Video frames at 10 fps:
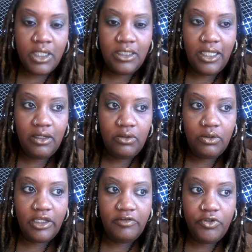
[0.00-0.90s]
Now,
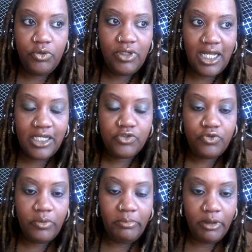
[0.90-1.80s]
if you guys
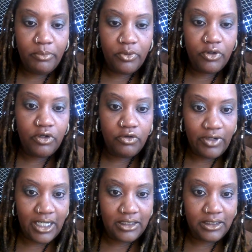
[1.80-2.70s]
remember
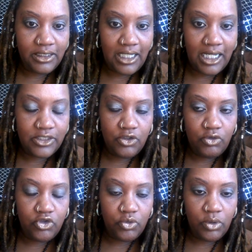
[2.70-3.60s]
correctly, I
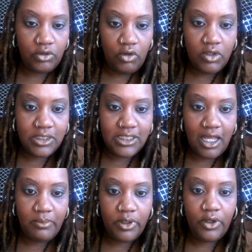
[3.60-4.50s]
told you a long
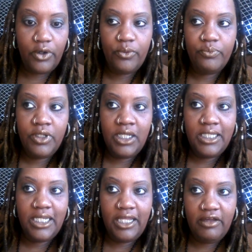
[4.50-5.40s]
time ago
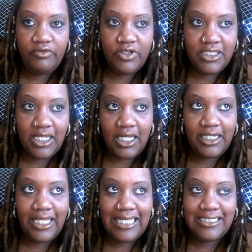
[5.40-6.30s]
that every sign
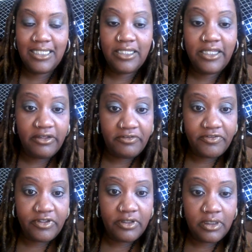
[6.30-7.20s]
has a
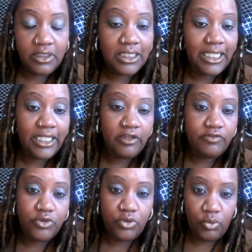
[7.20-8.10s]
gift that they give
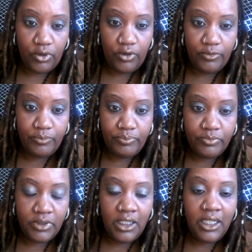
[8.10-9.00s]
to the world.
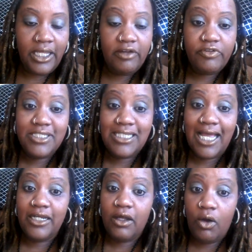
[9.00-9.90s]
Every
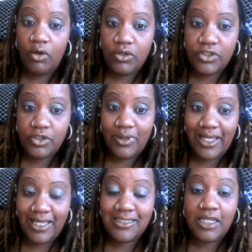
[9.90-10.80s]
sign also
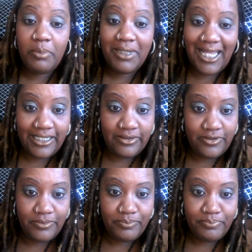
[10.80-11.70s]
has a plight
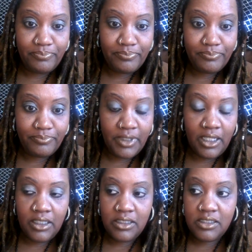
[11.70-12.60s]

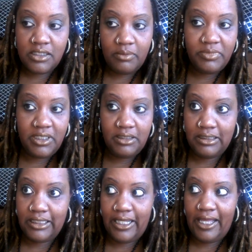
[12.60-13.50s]
something
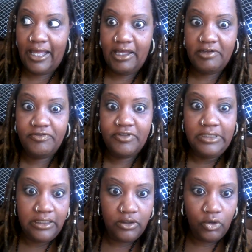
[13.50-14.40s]
that they have to
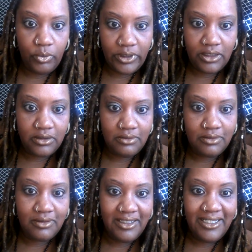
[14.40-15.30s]
deal with.
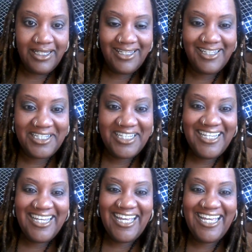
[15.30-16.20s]
and
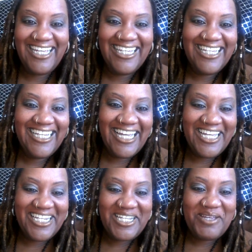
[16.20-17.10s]

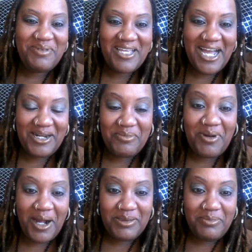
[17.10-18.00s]
it can be kind of
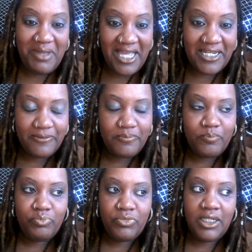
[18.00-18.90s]
problematic.
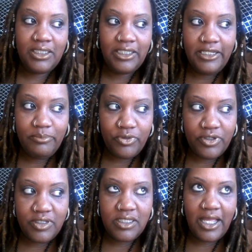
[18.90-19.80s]

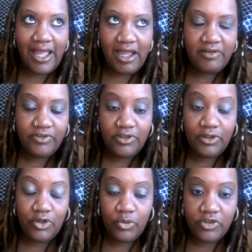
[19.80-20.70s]
Libras have to
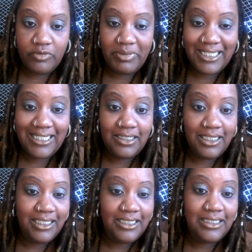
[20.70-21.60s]
deal with being
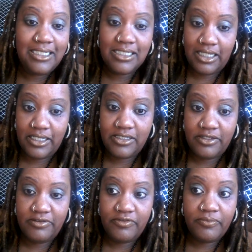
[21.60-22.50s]

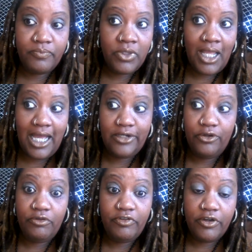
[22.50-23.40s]
indecisive. I
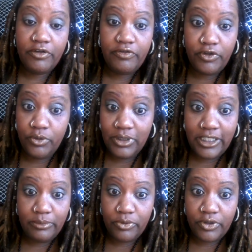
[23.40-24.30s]
know very few
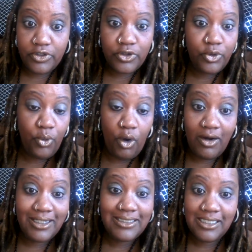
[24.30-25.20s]
Libras who
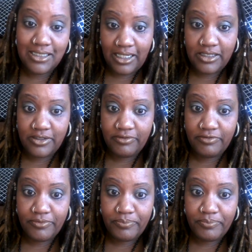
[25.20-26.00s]
are decisive.